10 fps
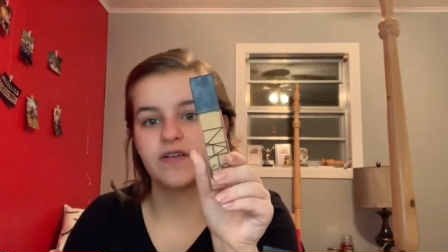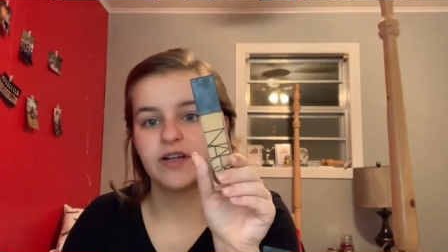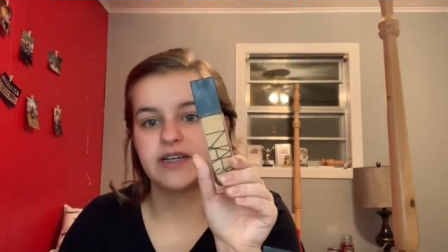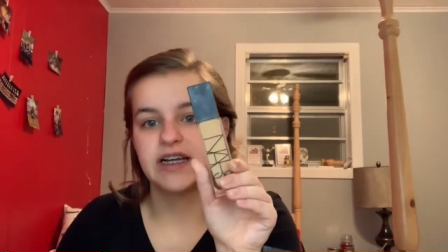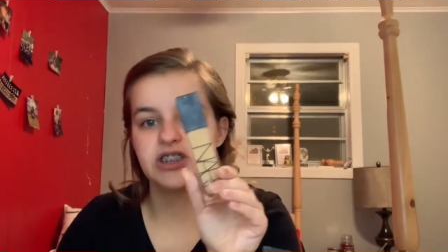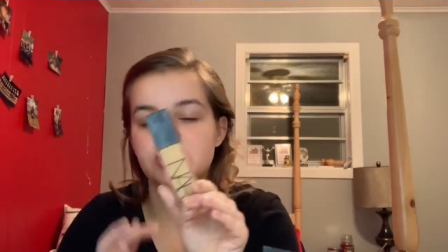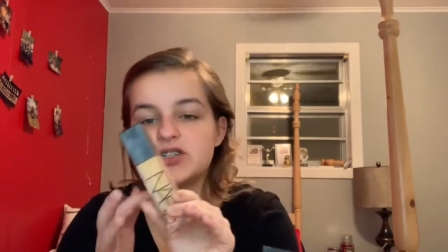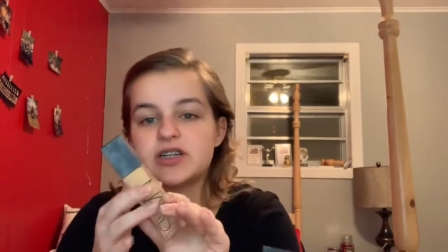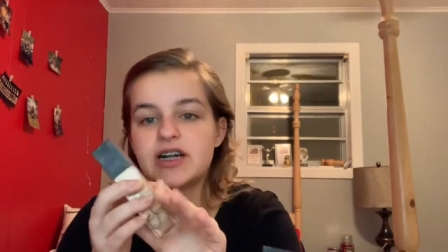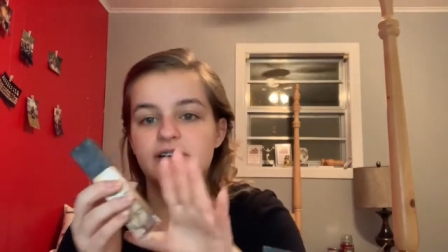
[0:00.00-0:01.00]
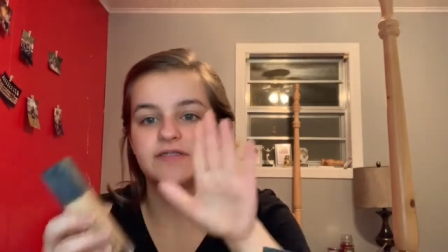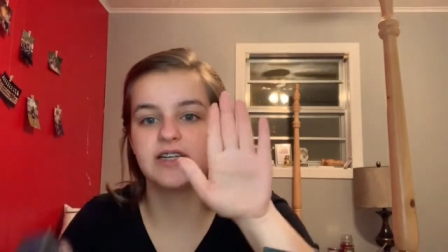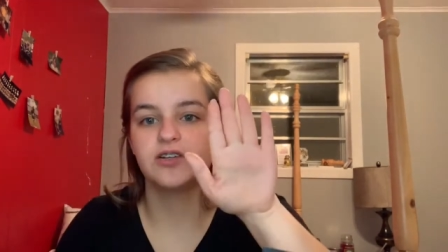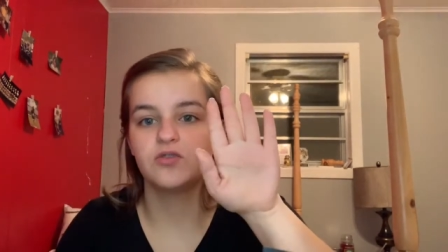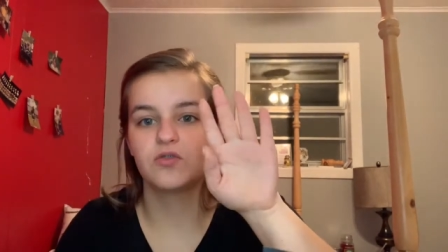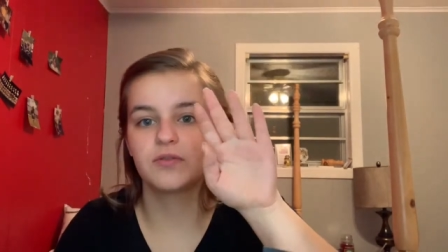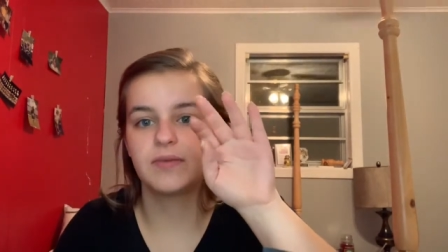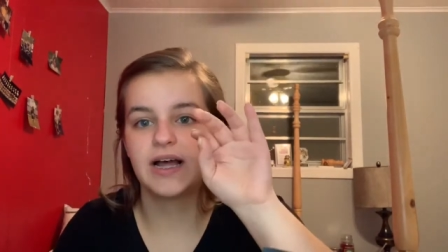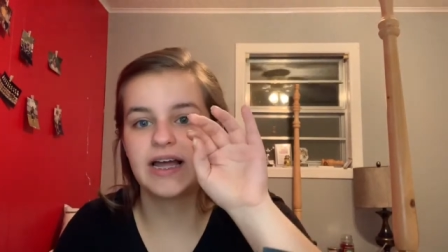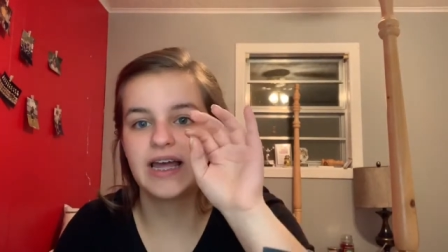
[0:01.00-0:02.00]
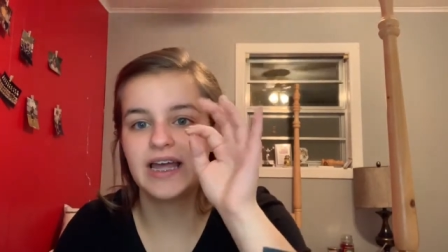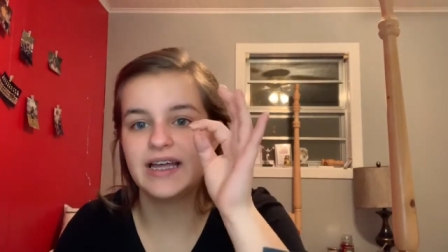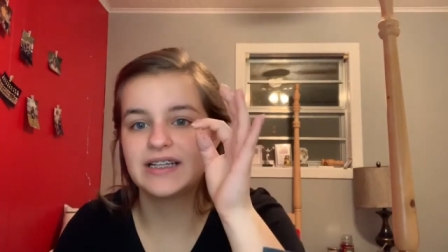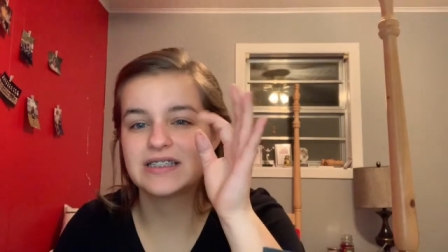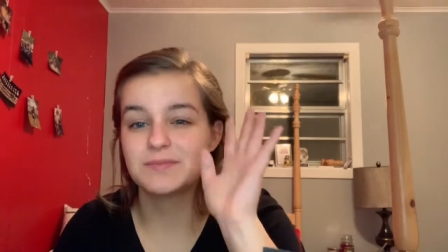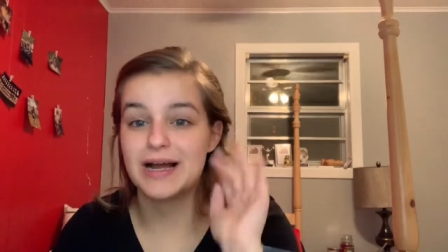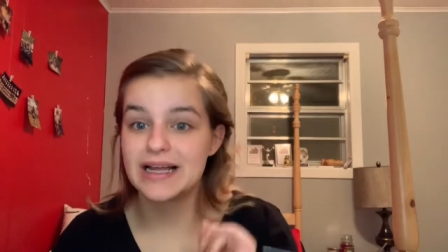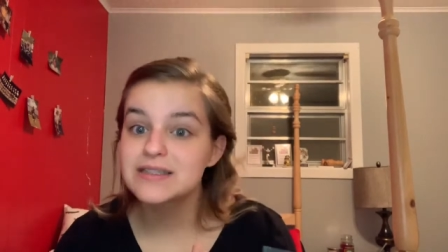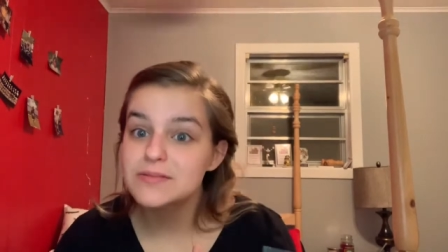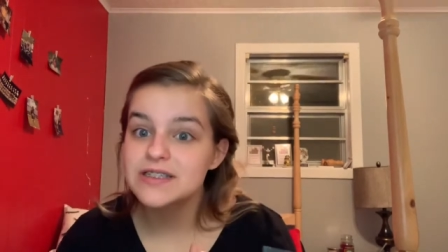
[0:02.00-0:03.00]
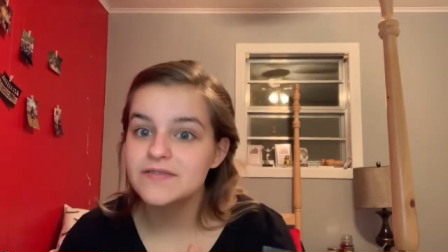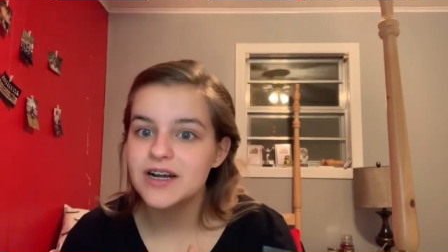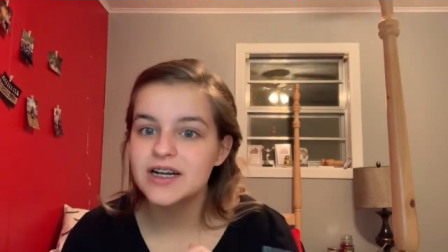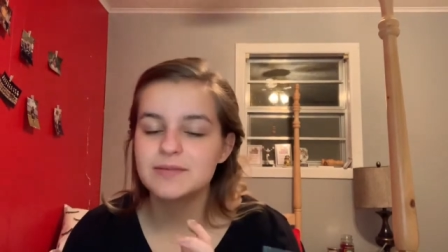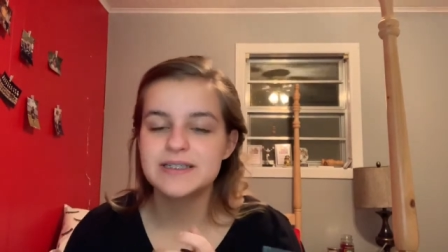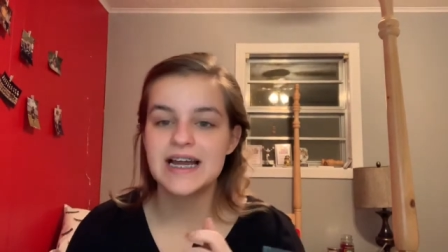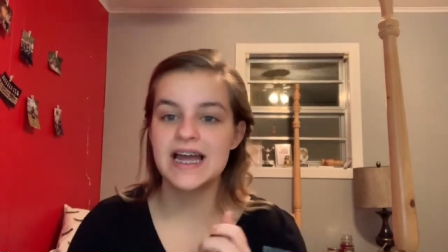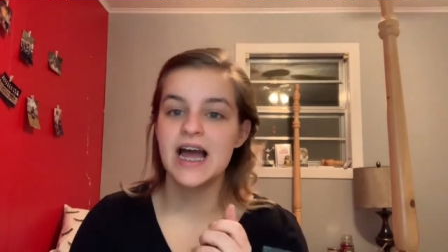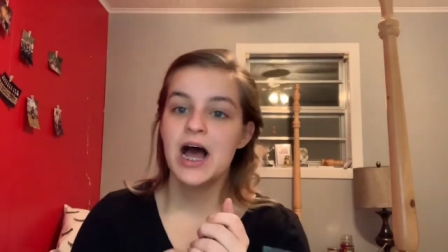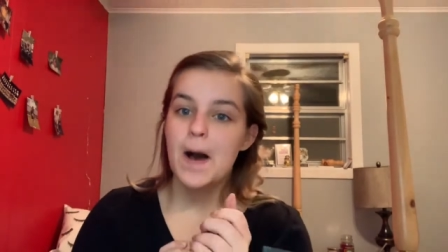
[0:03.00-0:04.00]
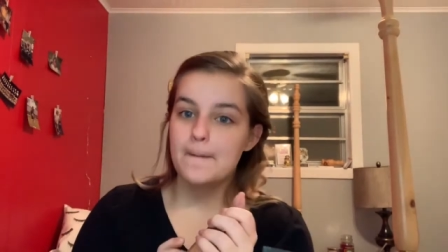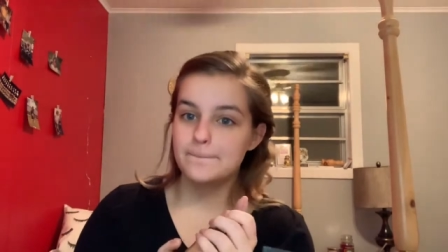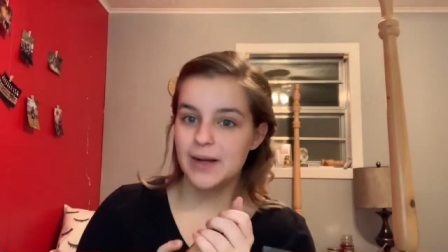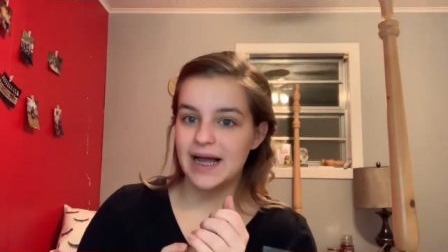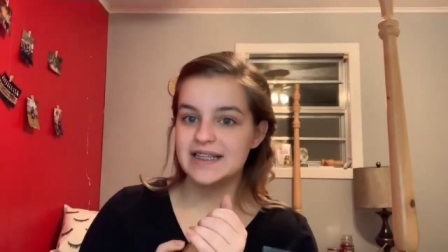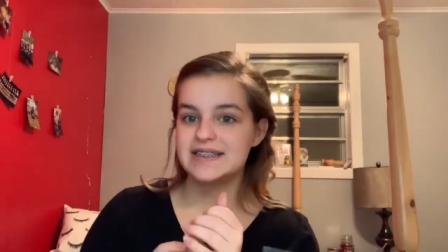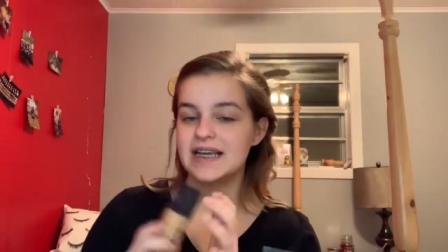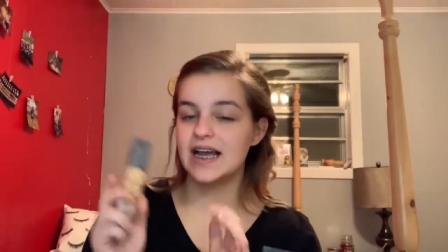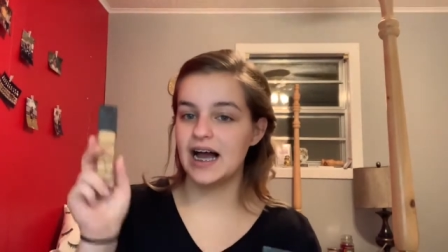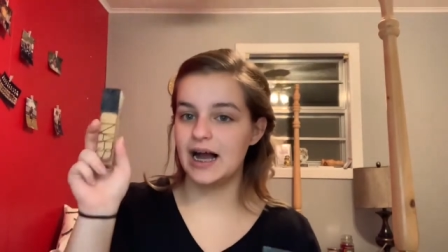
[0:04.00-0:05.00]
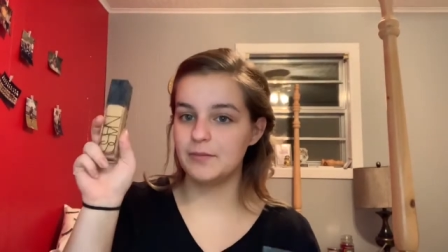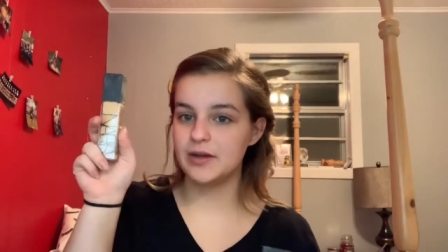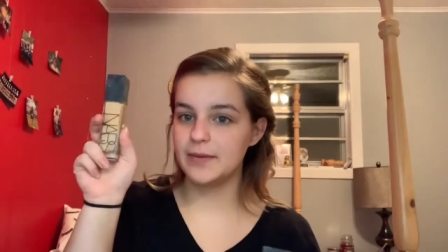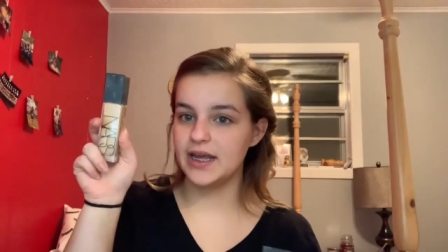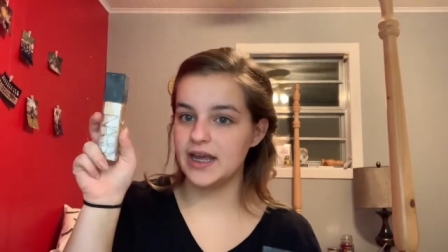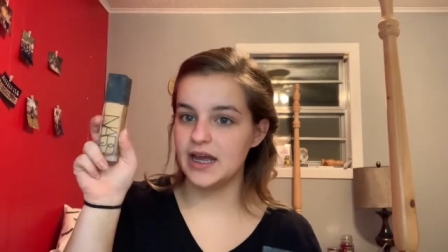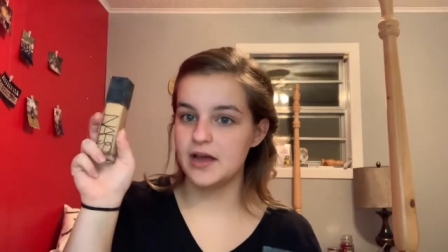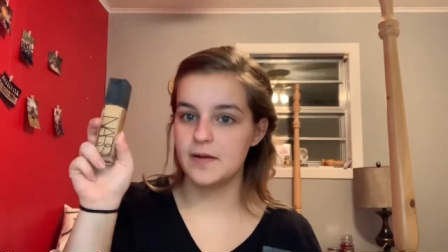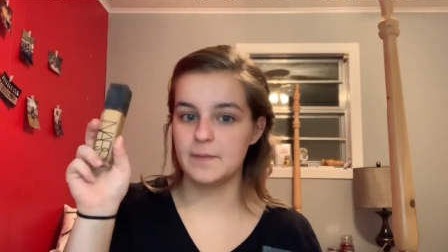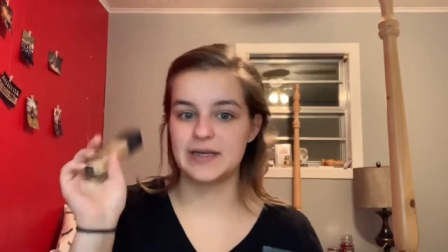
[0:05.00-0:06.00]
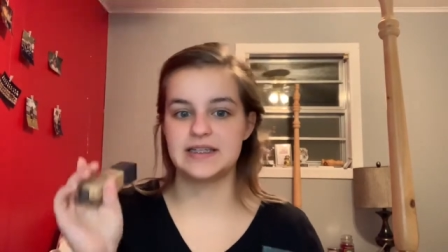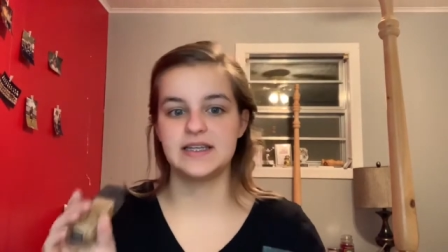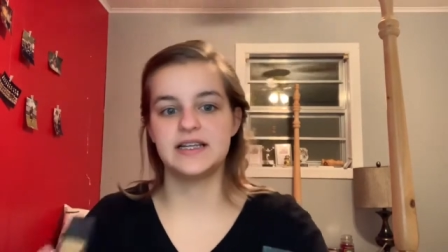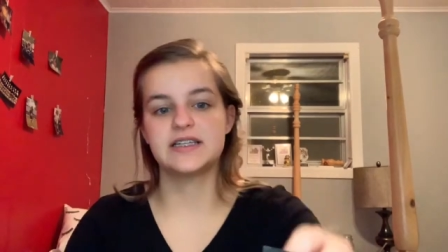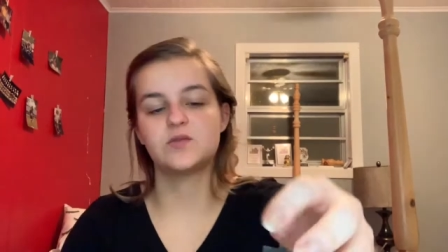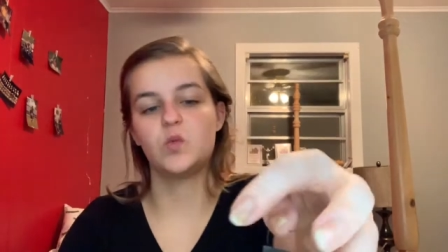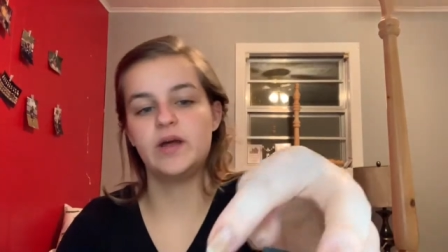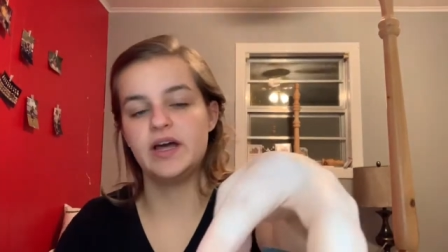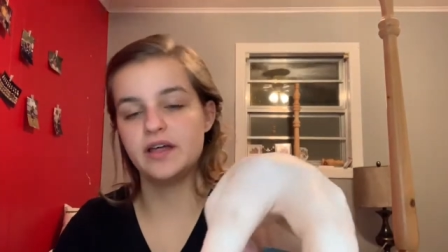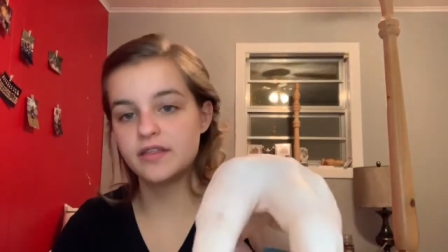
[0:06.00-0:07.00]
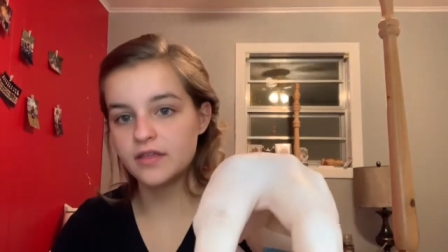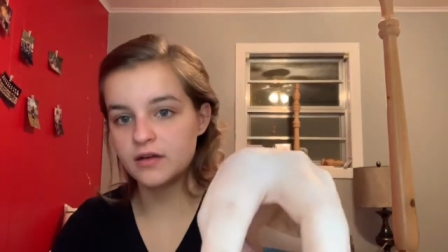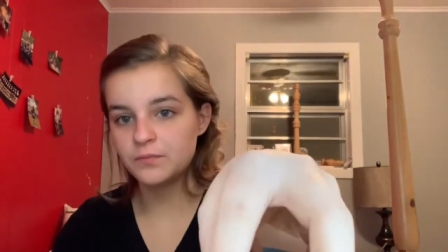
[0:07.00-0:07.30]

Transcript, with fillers: Foundation. You're going to have to ignore my hands. My eczema's flared up today, but I'm going to be mixing this with